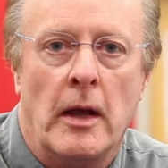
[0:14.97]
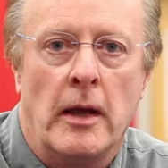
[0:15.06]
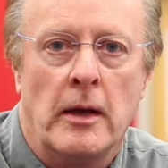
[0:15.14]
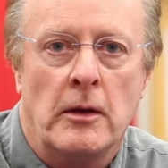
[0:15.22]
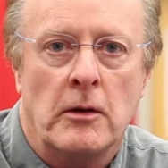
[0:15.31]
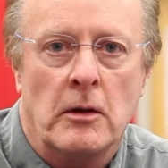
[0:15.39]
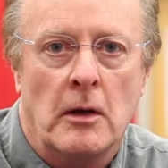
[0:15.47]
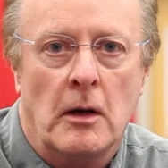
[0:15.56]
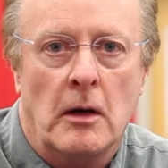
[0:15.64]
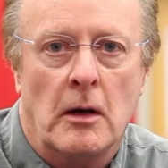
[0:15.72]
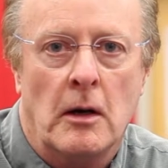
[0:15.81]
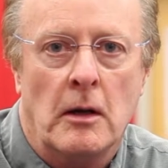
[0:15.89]
And
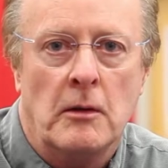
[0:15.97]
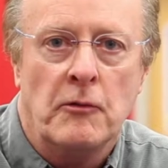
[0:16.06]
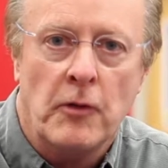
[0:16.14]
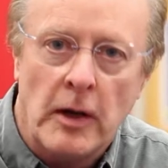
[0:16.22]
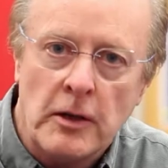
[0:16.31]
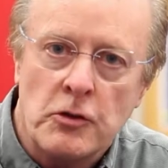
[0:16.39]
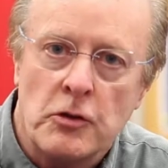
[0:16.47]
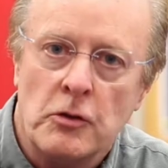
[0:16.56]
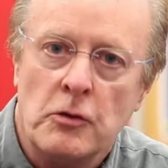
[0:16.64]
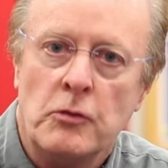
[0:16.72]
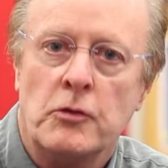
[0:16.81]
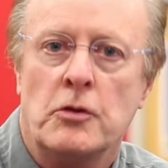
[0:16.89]
I invite
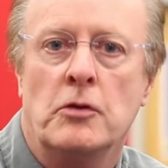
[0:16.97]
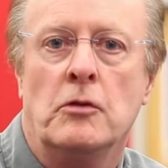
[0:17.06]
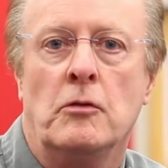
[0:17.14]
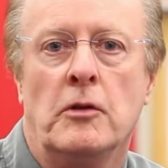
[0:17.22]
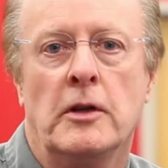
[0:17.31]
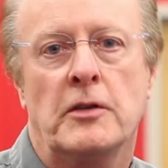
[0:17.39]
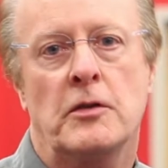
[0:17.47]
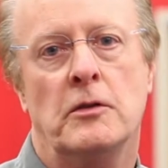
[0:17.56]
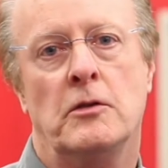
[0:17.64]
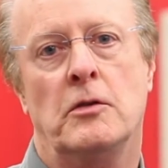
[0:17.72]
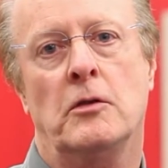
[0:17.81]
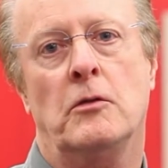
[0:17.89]
you to listen
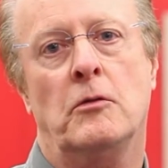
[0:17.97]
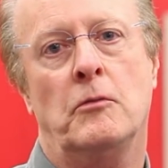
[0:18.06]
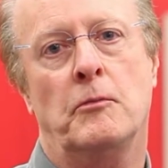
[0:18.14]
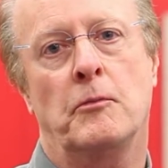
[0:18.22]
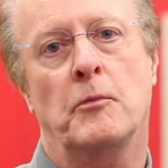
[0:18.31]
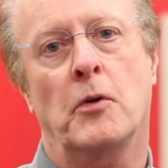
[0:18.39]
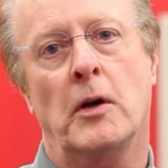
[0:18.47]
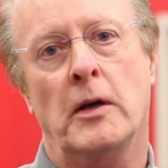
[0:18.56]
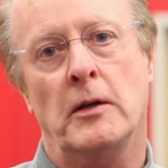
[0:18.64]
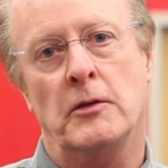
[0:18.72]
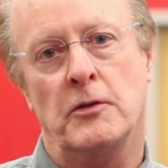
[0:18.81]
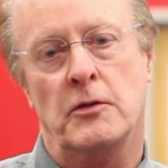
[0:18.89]
to
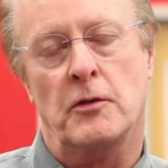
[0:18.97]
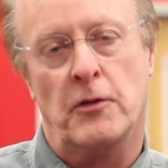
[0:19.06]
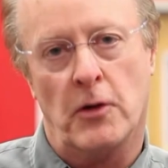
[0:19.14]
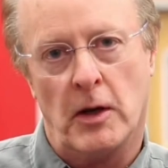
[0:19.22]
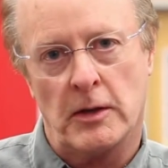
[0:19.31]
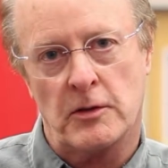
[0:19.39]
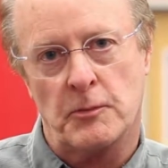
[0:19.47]
Brian's thoughts,